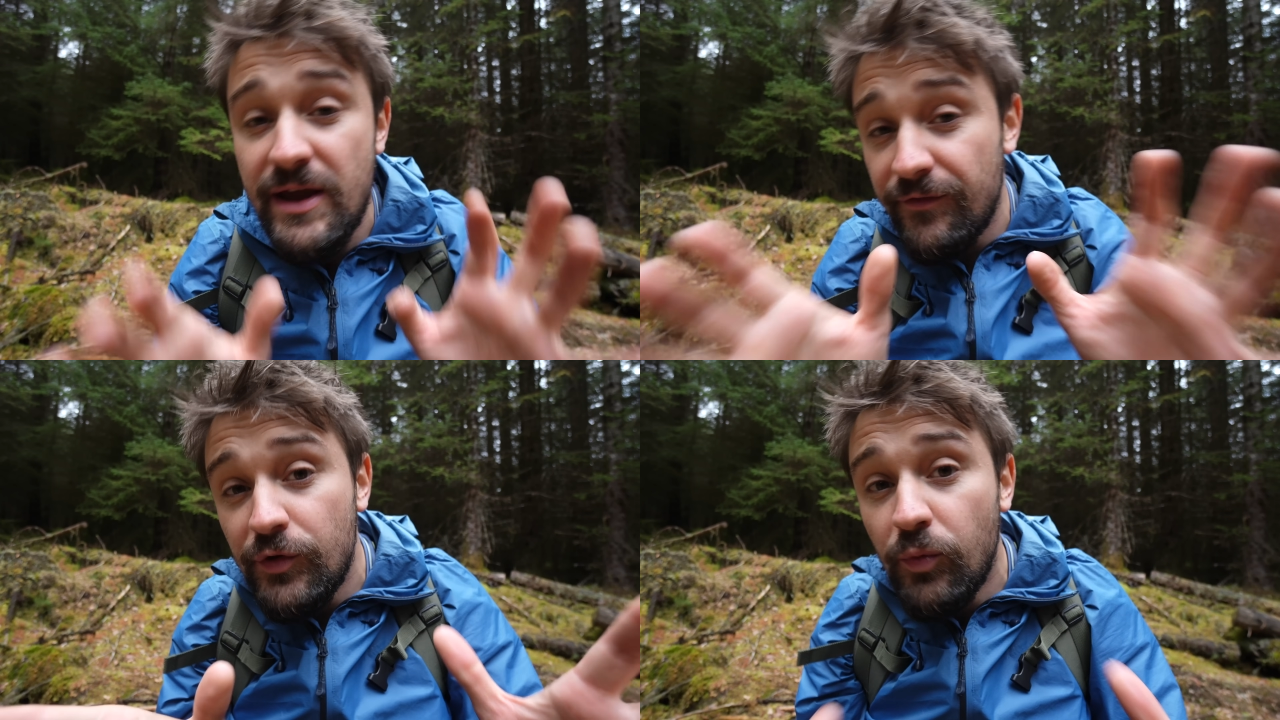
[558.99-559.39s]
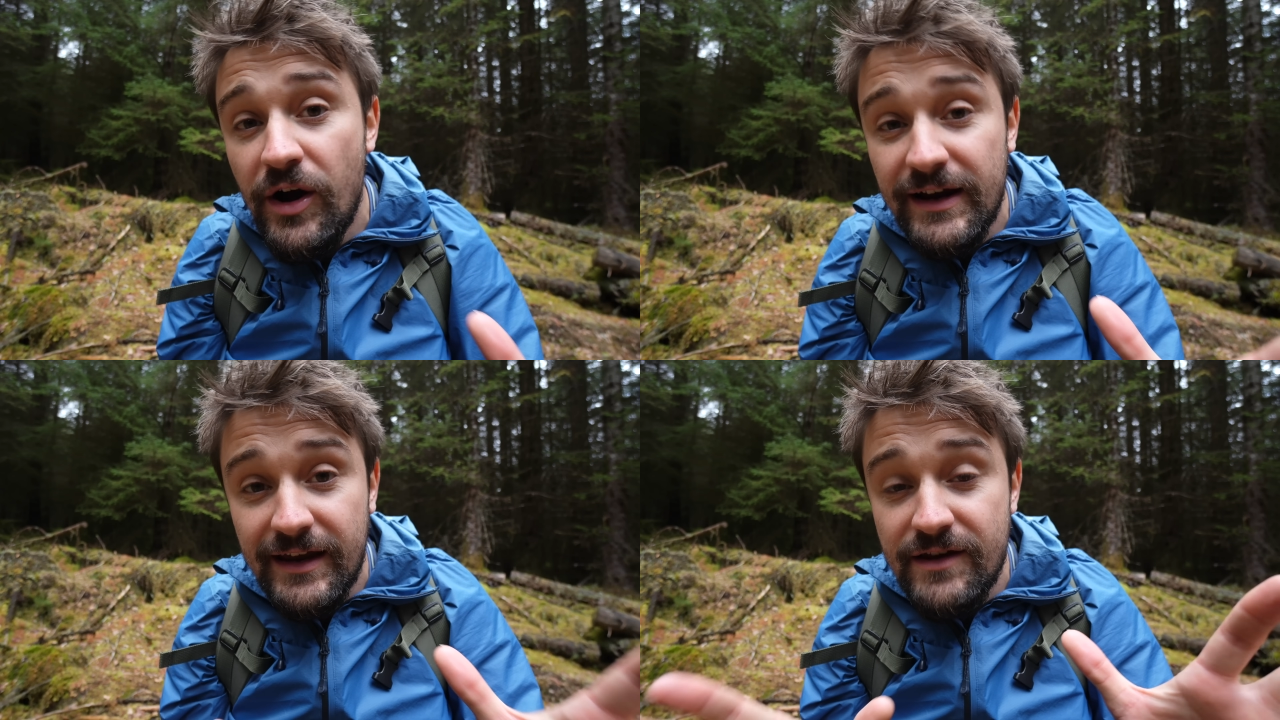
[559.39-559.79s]
If you
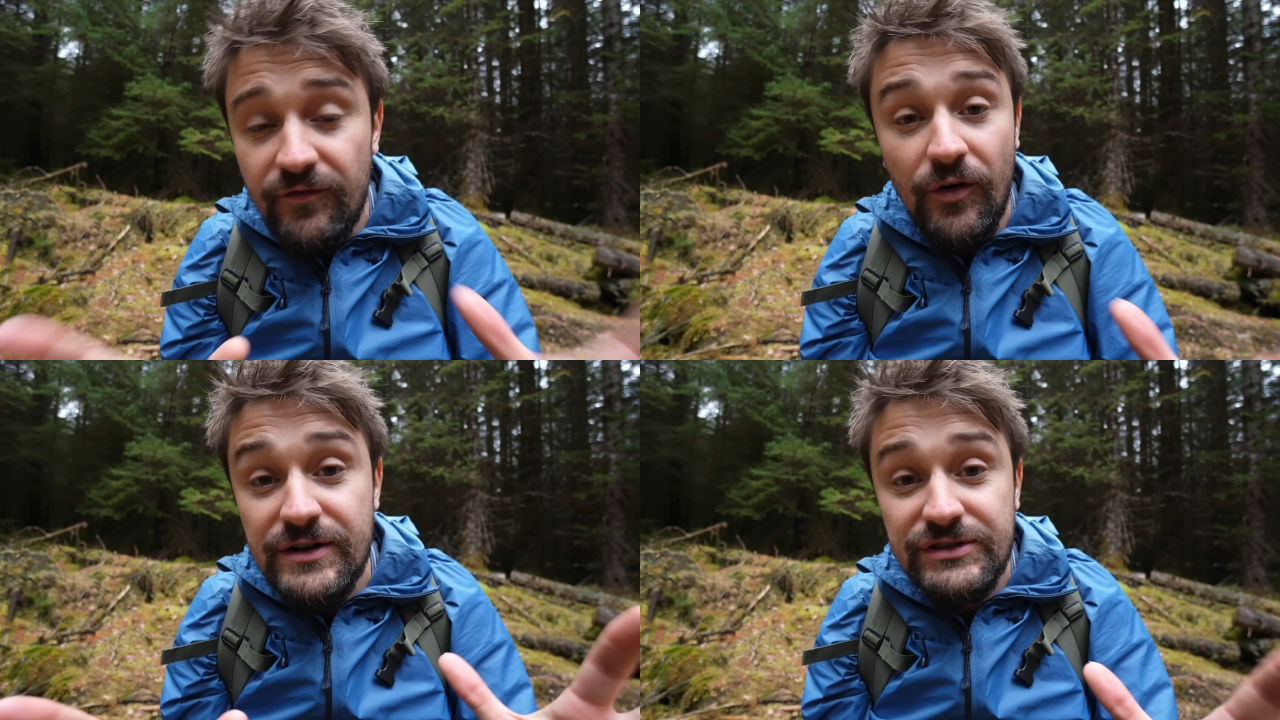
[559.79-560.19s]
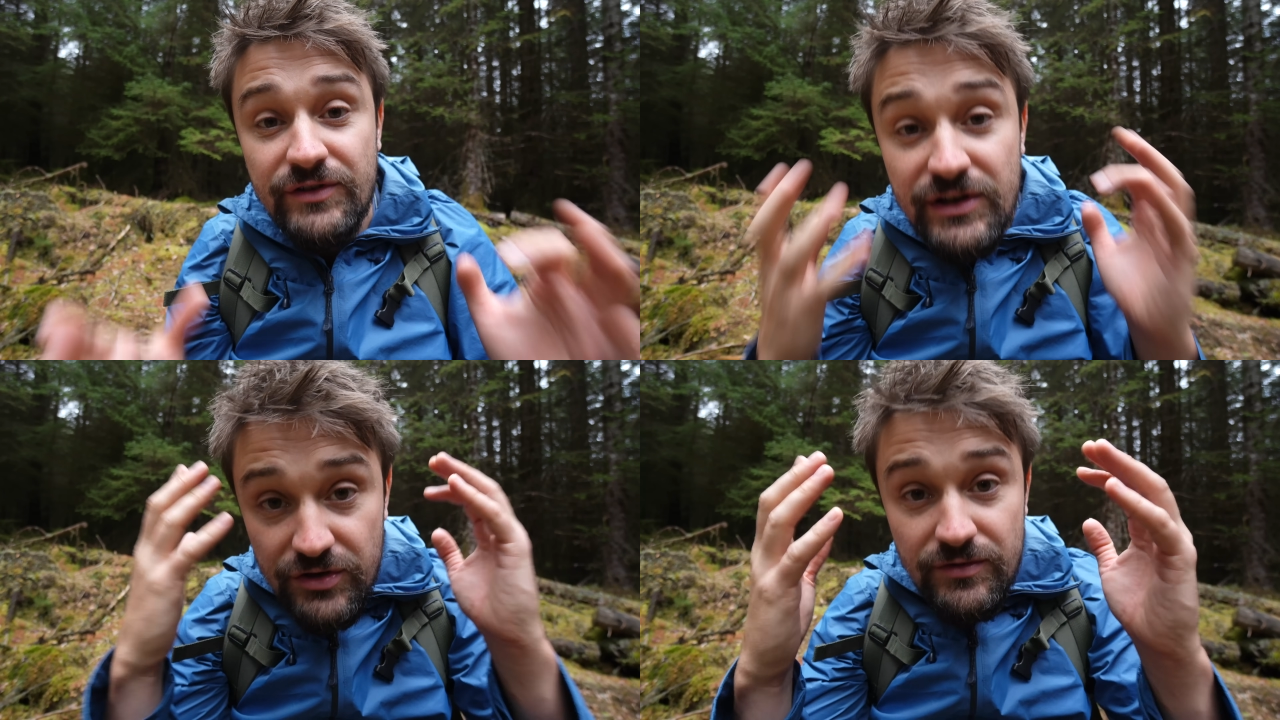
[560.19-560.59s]
work in forestry
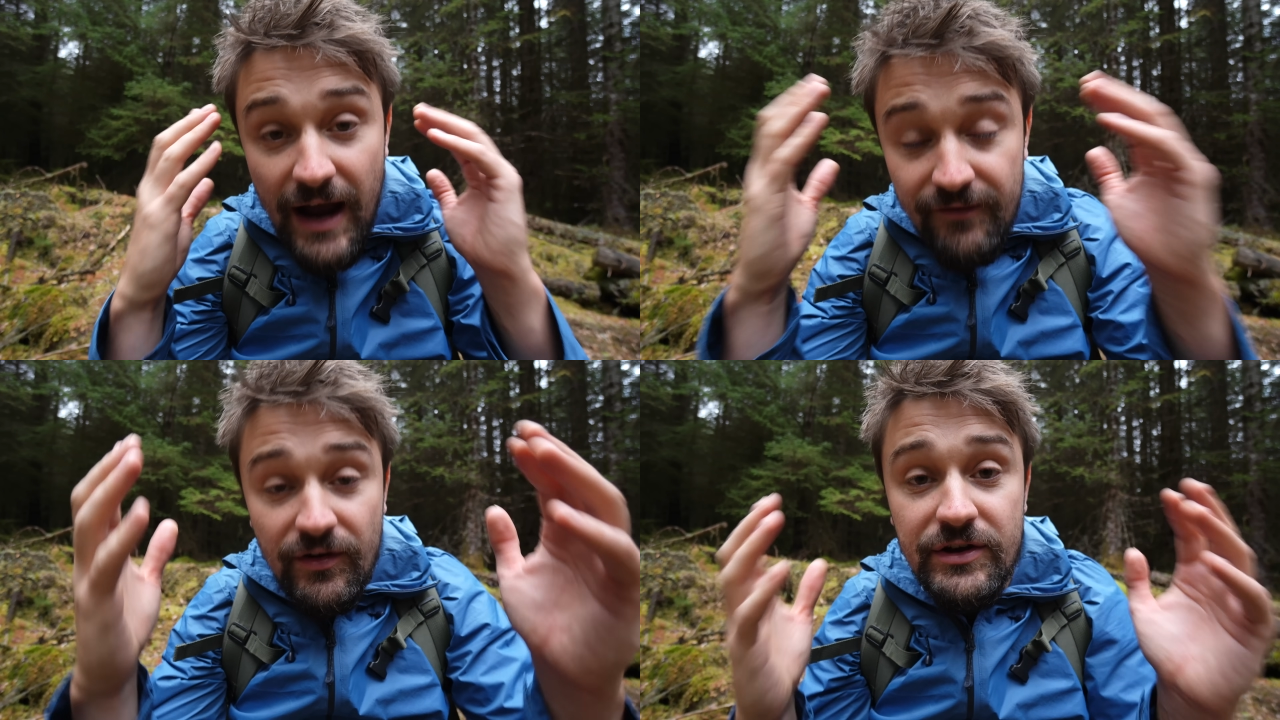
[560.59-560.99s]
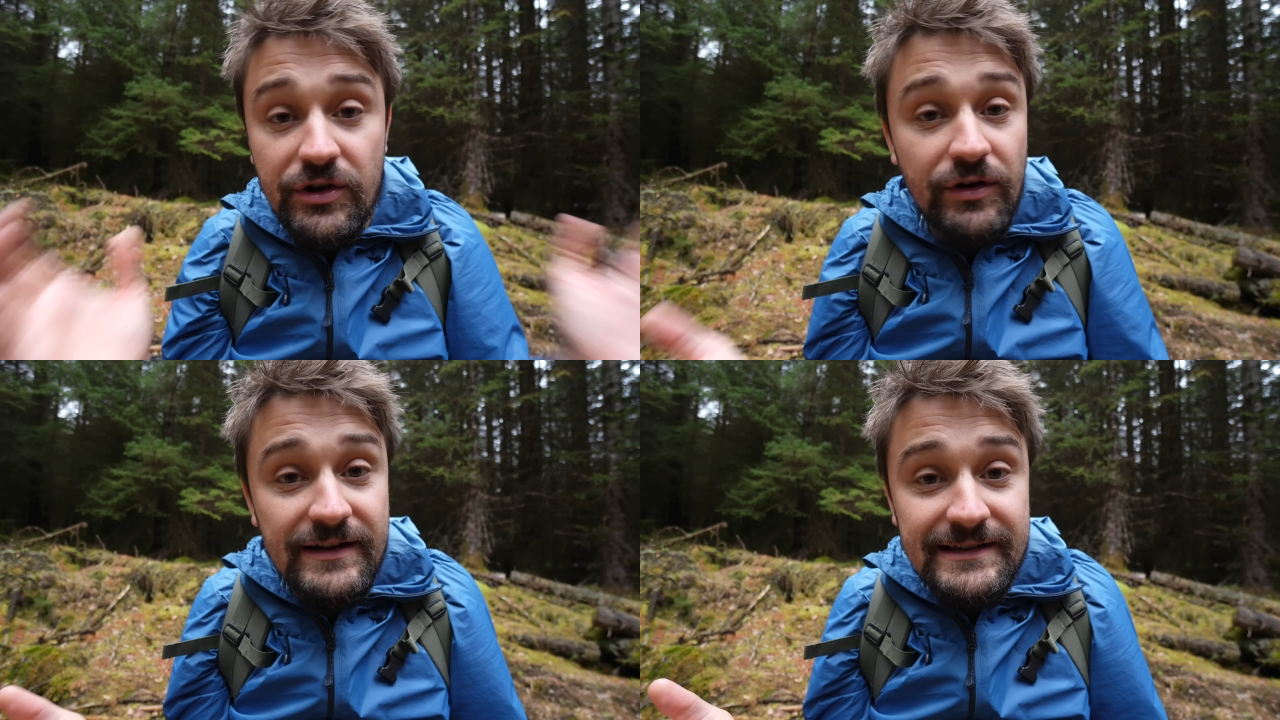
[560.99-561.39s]
and you have like a
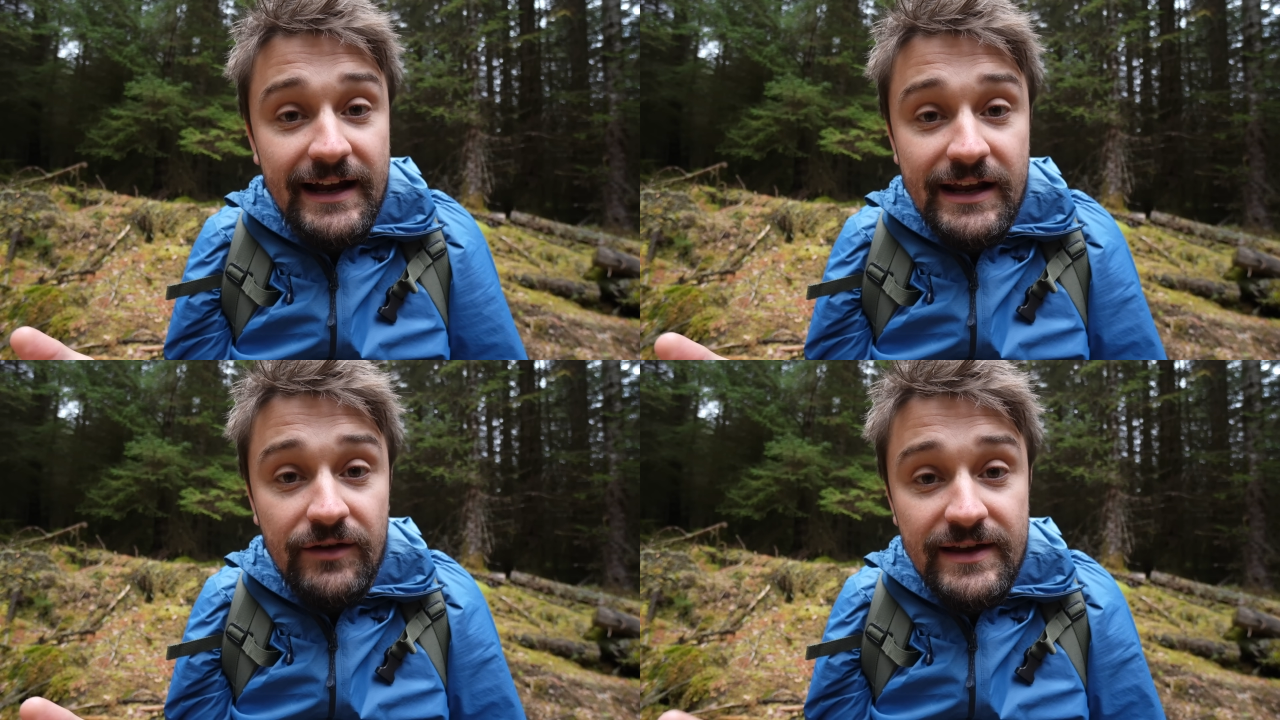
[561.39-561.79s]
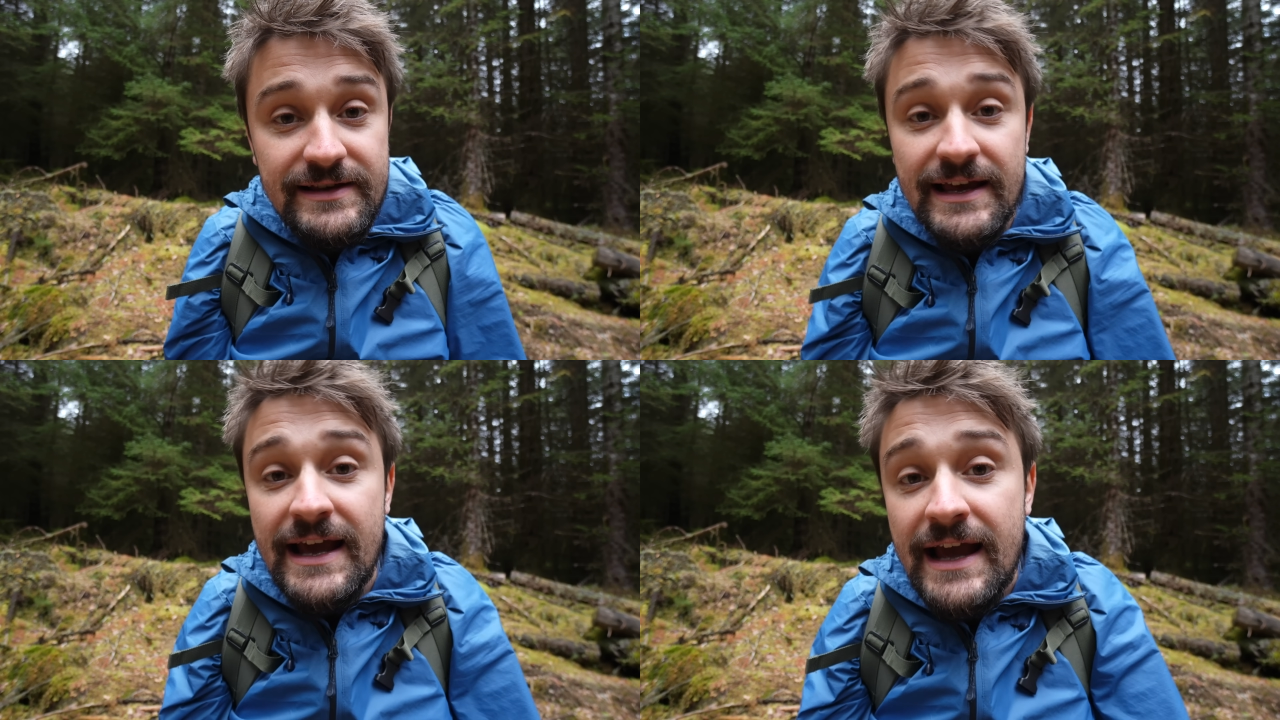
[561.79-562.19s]
good understanding of this,